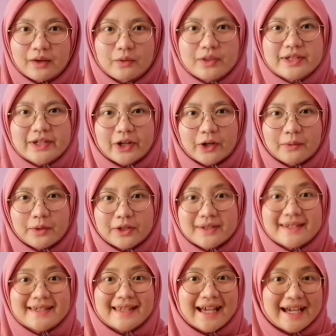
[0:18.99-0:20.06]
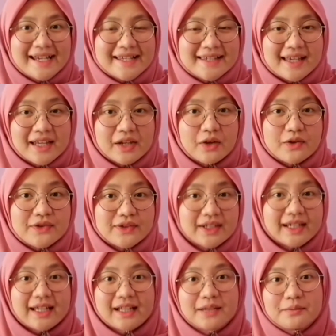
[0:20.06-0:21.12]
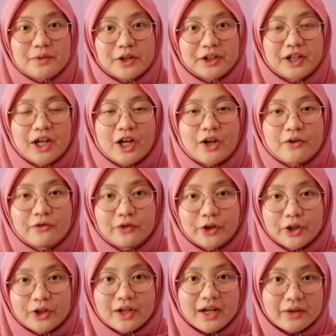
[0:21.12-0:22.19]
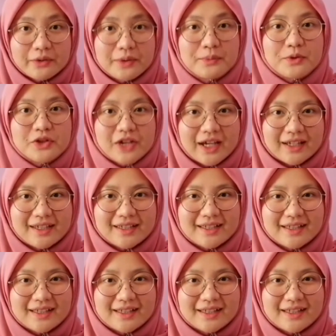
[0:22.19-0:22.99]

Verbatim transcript: we talked about size and also the color mode for your current project.